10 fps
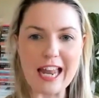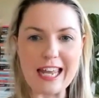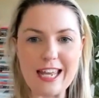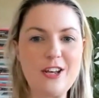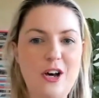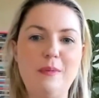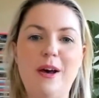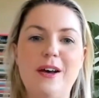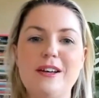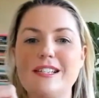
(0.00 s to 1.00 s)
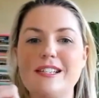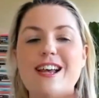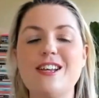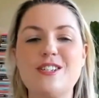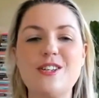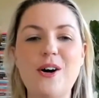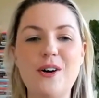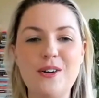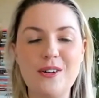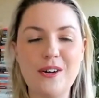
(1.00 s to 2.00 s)
and e-commerce.
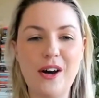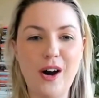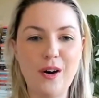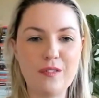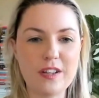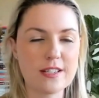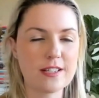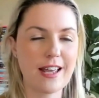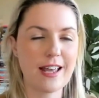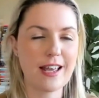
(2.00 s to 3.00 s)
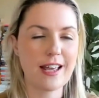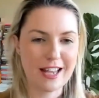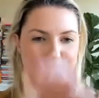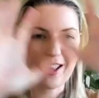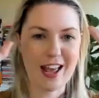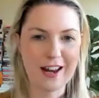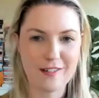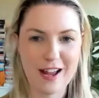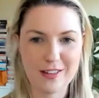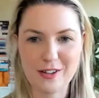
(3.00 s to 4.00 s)
So obviously having to get your head
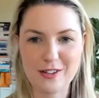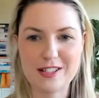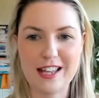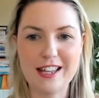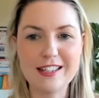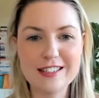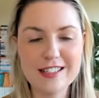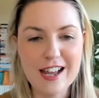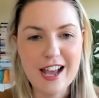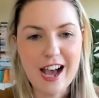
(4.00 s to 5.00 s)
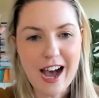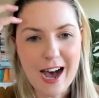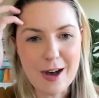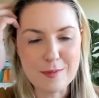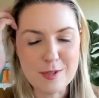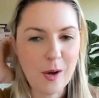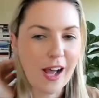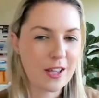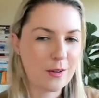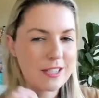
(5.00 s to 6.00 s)
around those things. So are
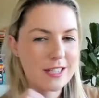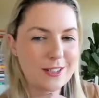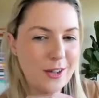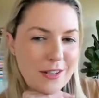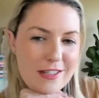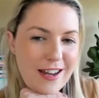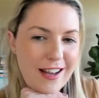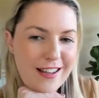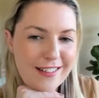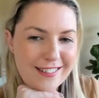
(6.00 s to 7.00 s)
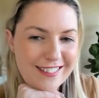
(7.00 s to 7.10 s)
you a TikTok star?